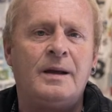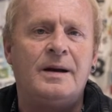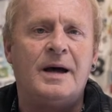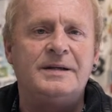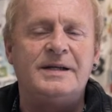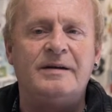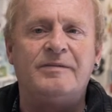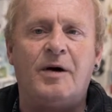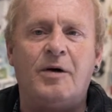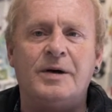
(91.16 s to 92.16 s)

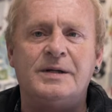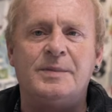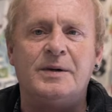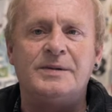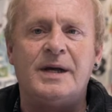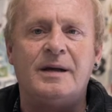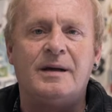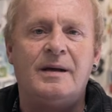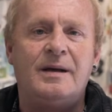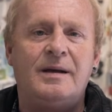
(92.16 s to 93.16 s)
1940s music,
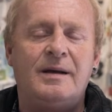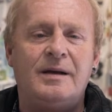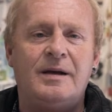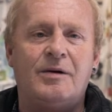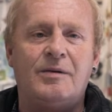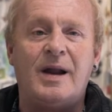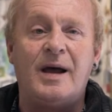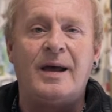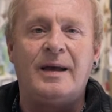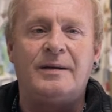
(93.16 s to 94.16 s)
you know,
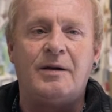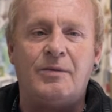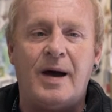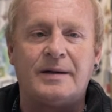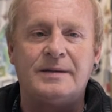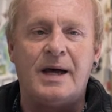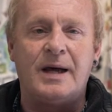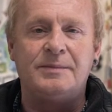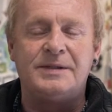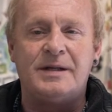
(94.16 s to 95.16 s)
like either
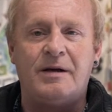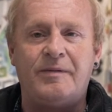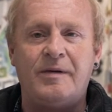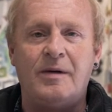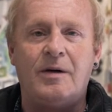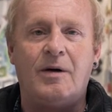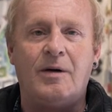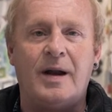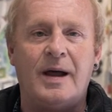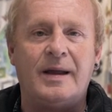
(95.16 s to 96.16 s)
ragtime stuff
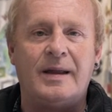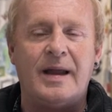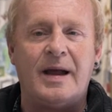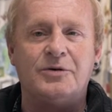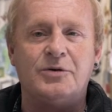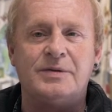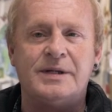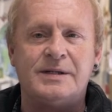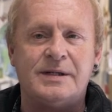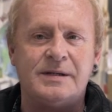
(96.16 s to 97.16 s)
or like the Andrew
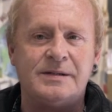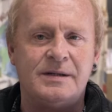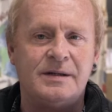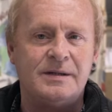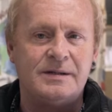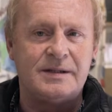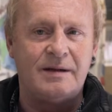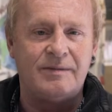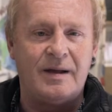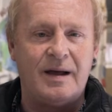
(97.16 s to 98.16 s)
Sisters
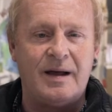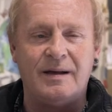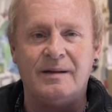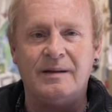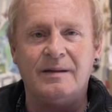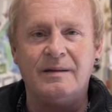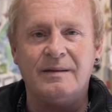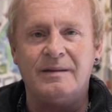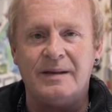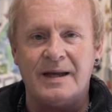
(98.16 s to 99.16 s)
stuff like that.
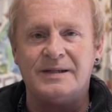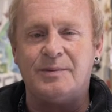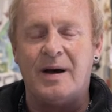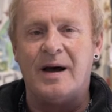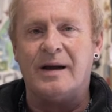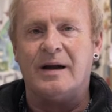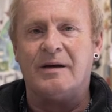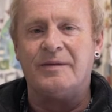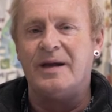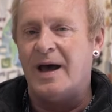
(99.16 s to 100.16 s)
That's what I
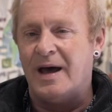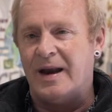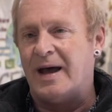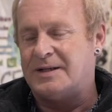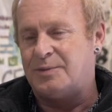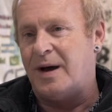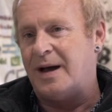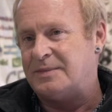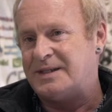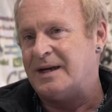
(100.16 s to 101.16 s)
loved, and that's what
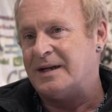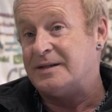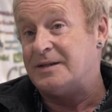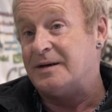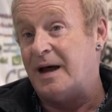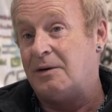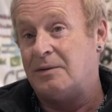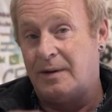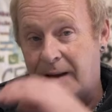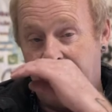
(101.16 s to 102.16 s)
I'm still into now.
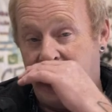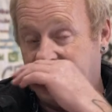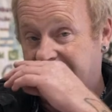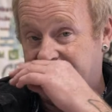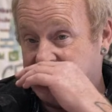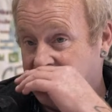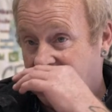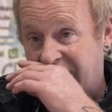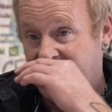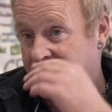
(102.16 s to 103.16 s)
And I listen to
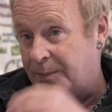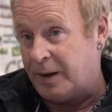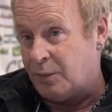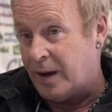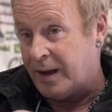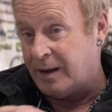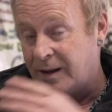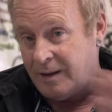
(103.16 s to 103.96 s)
all that in a big way.